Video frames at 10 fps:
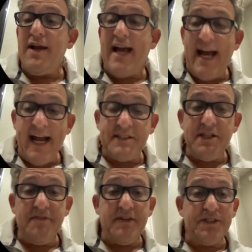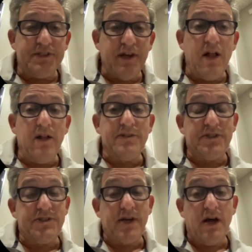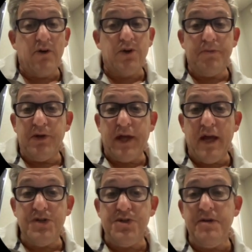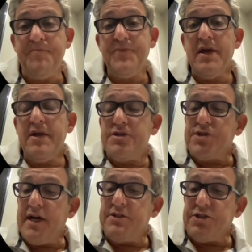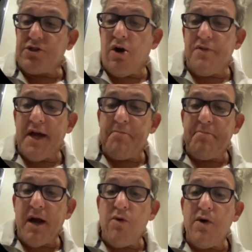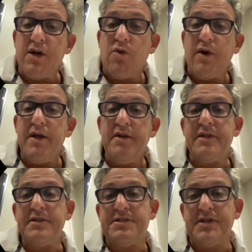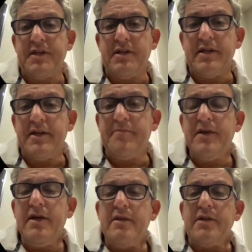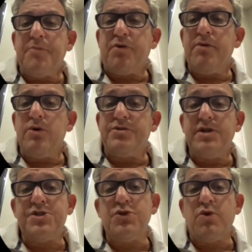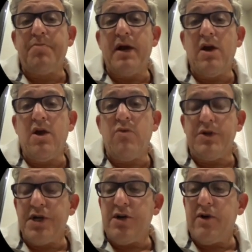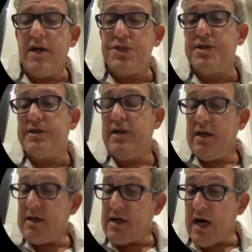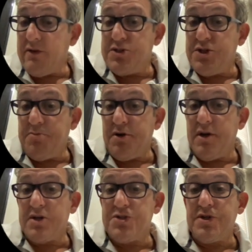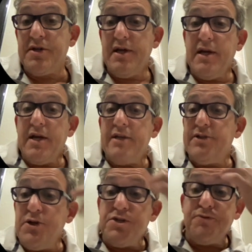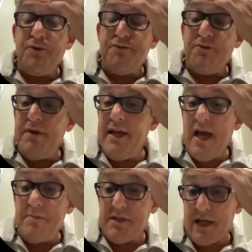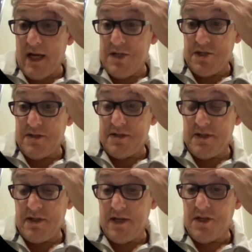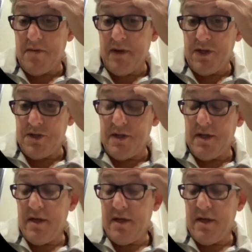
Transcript: active in cell-to-cell communication. Scientists call that paracrine signaling. They promote tissue repair, regeneration, collagen production, and they're useful for many applications, as I mentioned: